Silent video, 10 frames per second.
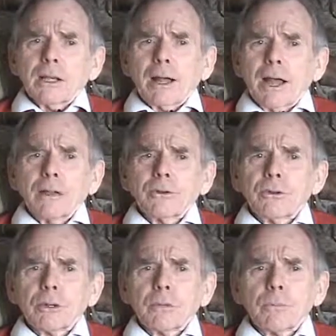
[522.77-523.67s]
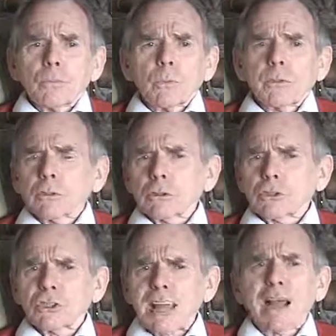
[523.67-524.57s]
And we were
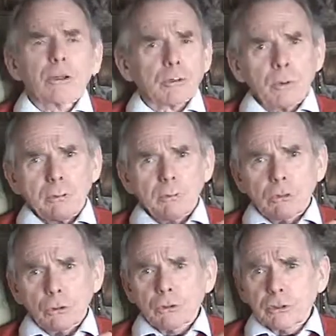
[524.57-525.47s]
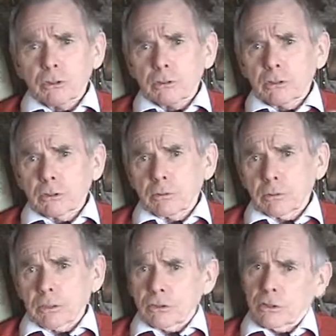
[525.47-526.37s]
staggered when we looked at
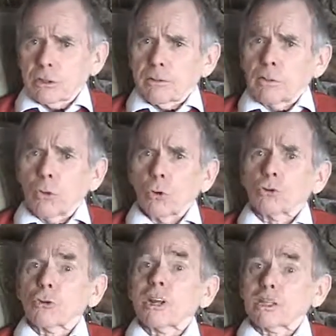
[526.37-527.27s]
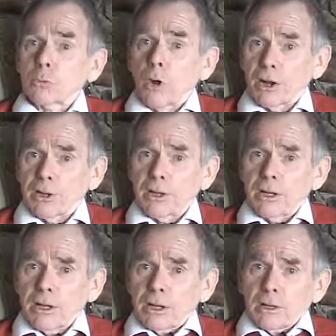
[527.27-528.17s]
Order 81,
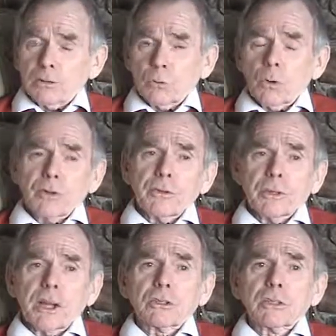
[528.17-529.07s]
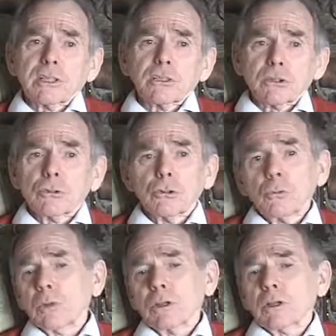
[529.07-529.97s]
the one that actually is to do
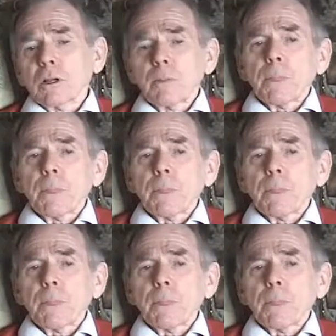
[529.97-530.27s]
with